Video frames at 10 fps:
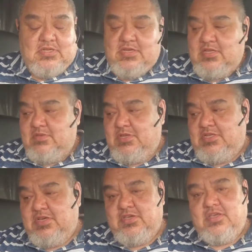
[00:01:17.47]
let me
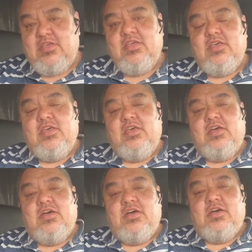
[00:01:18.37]
tell you.
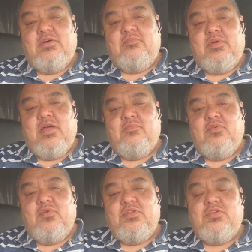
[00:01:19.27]
I'm
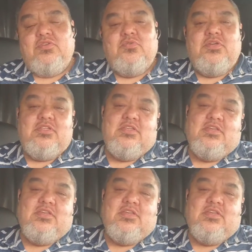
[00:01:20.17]
going to do it,